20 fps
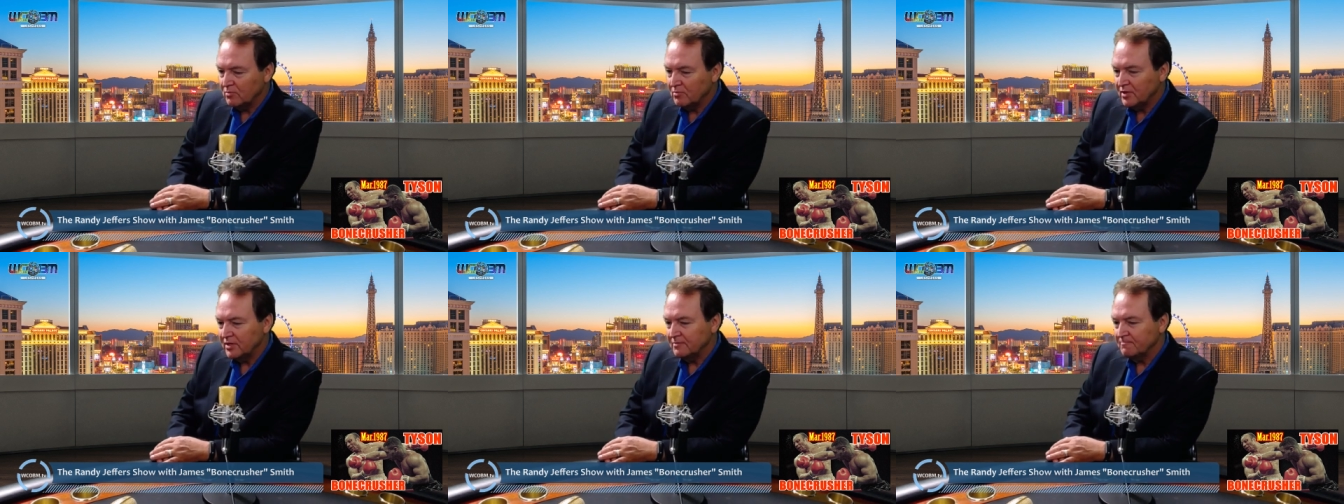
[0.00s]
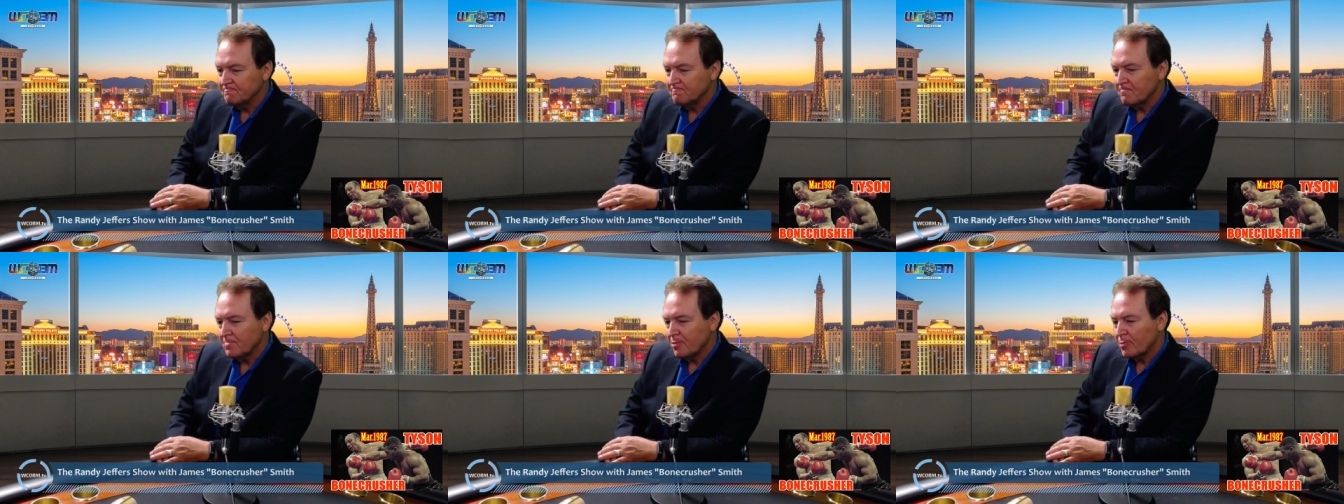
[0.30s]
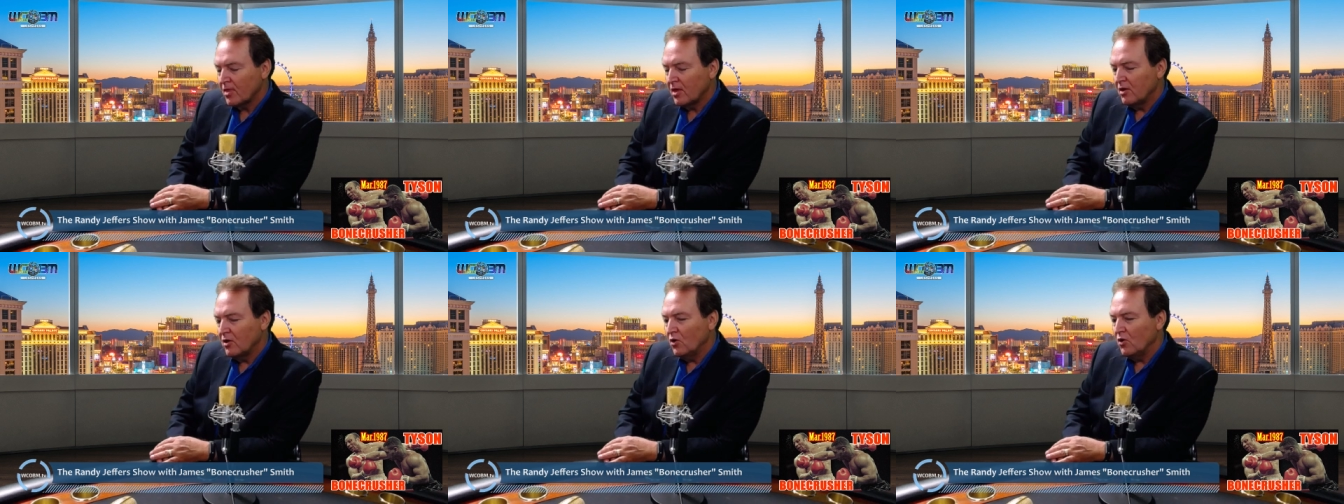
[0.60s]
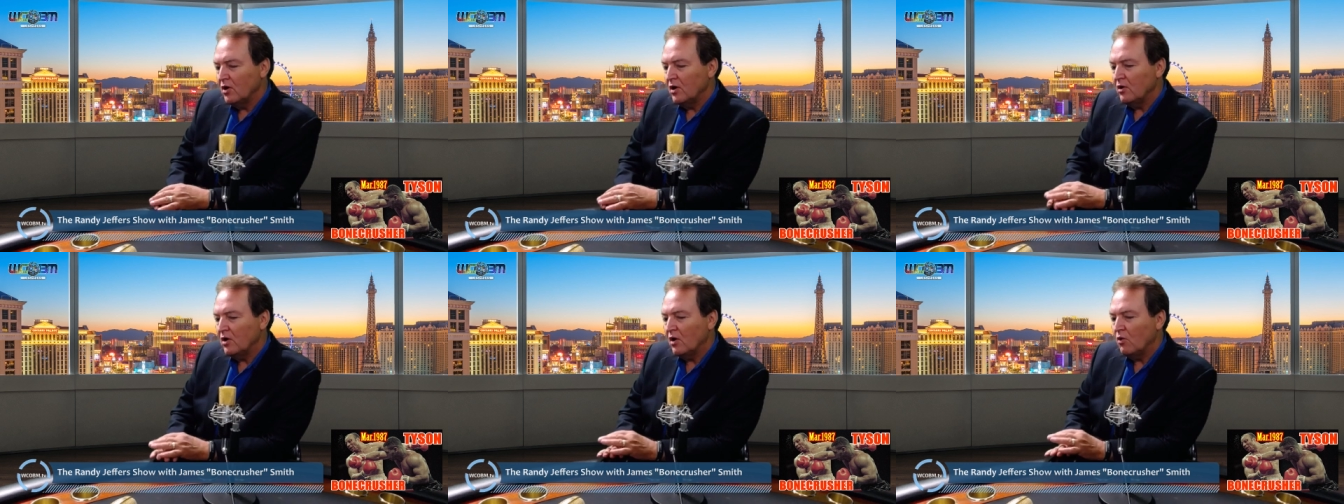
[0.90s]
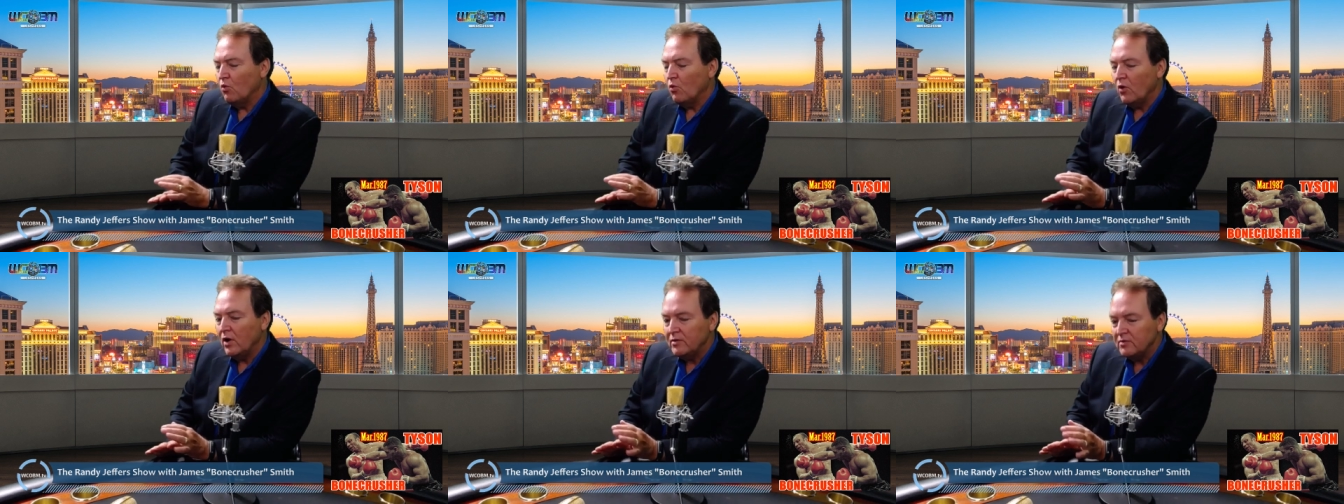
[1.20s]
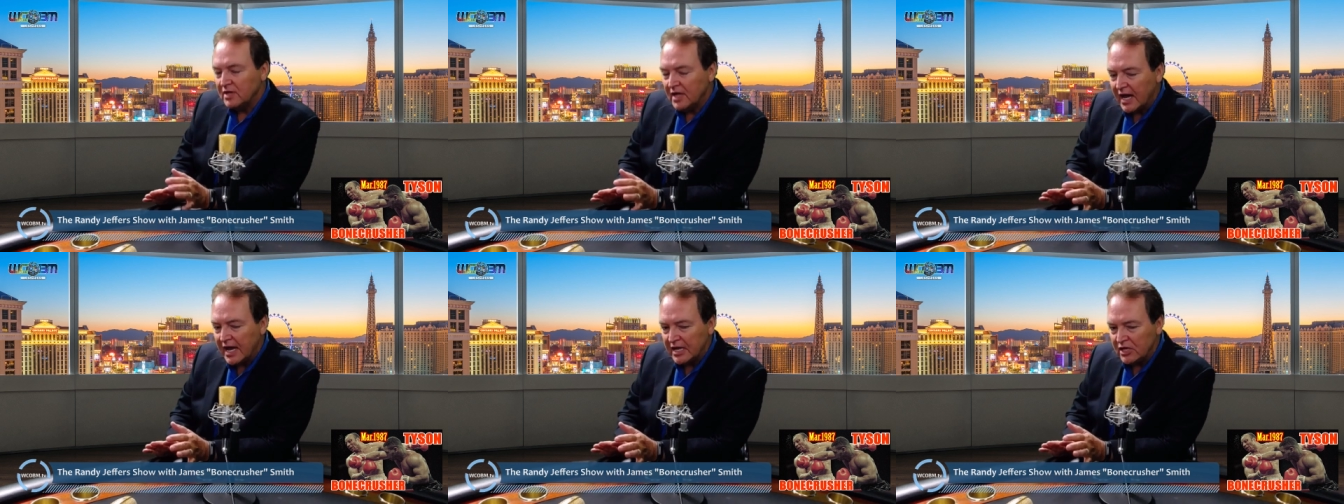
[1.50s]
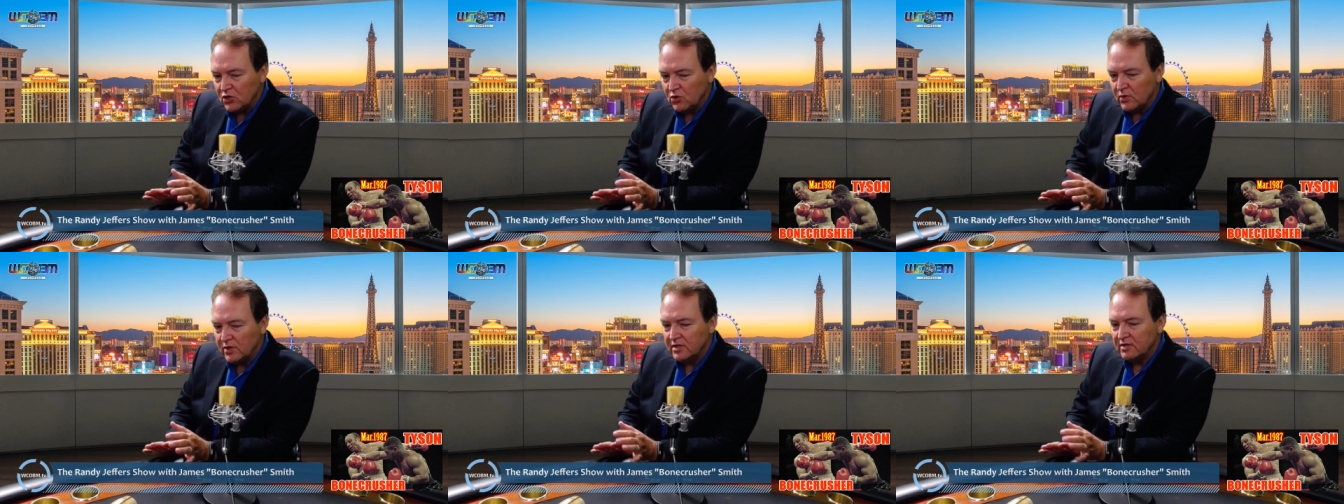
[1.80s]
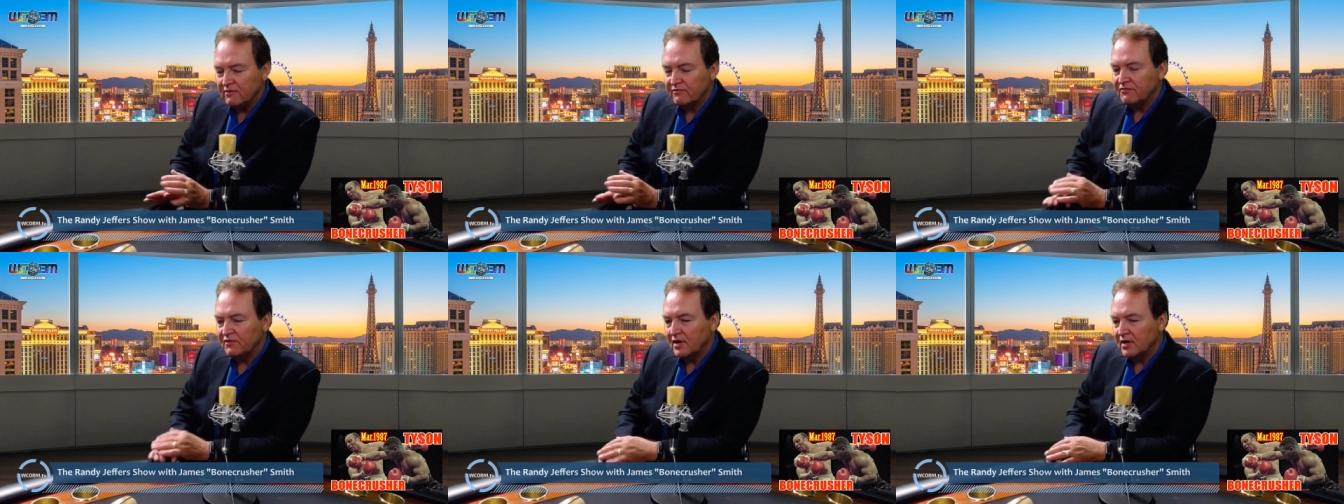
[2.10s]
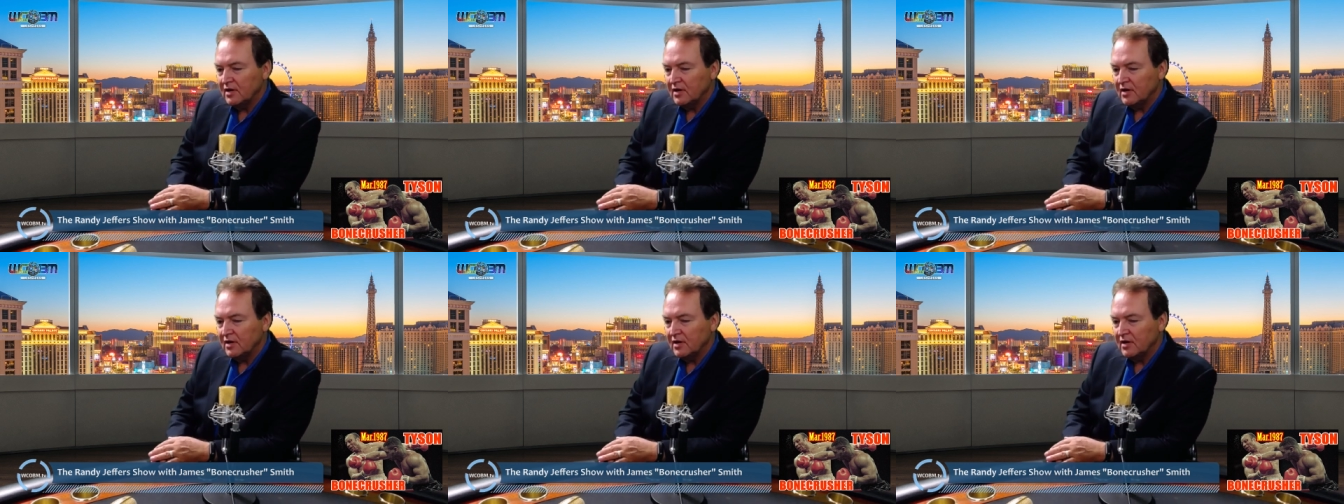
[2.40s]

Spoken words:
But what got you into